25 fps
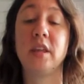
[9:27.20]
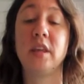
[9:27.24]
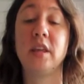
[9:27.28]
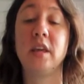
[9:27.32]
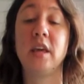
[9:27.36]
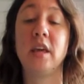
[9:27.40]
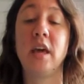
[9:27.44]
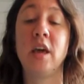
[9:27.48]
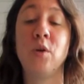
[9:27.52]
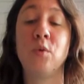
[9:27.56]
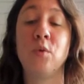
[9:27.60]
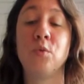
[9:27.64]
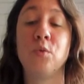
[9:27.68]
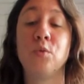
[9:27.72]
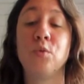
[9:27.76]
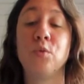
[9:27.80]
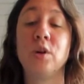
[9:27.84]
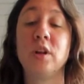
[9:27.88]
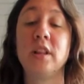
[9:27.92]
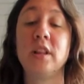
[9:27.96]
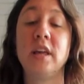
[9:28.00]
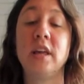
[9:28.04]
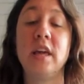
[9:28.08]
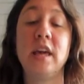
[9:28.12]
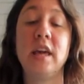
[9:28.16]
it
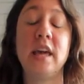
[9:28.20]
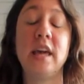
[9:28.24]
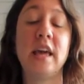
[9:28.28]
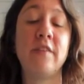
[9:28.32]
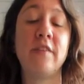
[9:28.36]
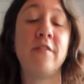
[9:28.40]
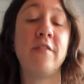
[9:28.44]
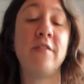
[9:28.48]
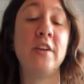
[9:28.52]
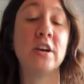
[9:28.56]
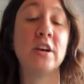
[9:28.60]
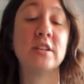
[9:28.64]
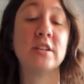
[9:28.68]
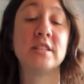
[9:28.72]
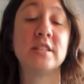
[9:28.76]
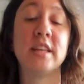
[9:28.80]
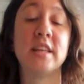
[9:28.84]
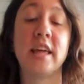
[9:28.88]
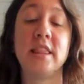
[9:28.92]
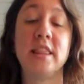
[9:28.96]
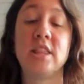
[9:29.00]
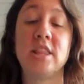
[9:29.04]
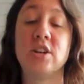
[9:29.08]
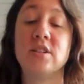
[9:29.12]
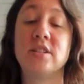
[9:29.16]
really feels
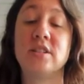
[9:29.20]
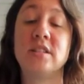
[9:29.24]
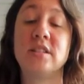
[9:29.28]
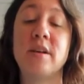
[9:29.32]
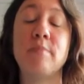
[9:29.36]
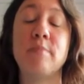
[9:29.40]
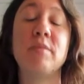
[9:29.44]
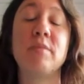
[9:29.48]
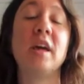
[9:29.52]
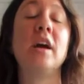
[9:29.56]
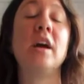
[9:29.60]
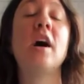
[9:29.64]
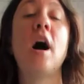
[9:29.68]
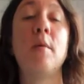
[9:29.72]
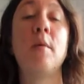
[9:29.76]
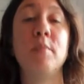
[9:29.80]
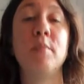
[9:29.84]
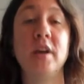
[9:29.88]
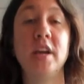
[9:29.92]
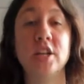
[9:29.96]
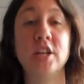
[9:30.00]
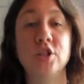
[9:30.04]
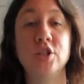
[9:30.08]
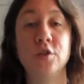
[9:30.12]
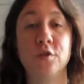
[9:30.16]
like there's something
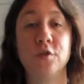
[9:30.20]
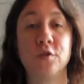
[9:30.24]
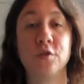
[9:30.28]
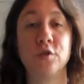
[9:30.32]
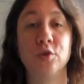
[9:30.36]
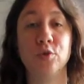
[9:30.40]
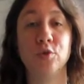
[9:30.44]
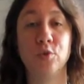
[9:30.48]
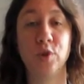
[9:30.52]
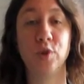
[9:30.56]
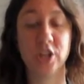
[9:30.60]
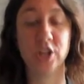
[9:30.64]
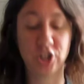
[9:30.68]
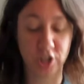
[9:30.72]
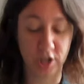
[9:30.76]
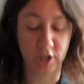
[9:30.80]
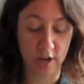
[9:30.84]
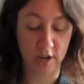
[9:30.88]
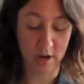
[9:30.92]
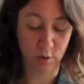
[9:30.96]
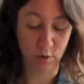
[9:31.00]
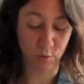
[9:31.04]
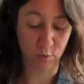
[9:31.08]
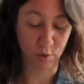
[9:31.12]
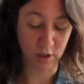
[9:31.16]
coming into fruition.
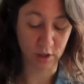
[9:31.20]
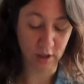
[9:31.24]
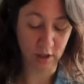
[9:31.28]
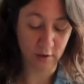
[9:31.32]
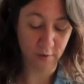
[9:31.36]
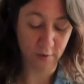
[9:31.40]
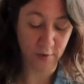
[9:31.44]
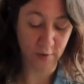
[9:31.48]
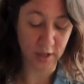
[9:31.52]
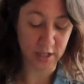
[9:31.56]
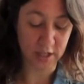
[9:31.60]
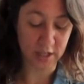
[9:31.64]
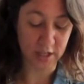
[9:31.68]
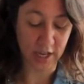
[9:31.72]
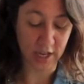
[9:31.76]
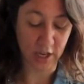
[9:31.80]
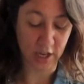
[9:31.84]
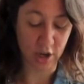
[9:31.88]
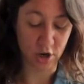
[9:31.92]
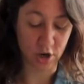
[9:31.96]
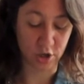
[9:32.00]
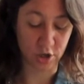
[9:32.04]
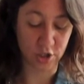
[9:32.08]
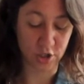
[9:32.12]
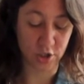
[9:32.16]
It really feels like
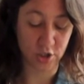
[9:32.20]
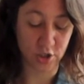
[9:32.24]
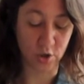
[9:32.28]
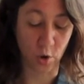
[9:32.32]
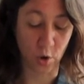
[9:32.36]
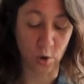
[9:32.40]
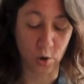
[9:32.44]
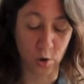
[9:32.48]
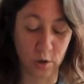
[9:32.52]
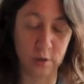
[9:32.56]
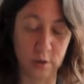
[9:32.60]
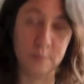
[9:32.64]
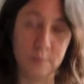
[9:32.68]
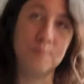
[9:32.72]
your soul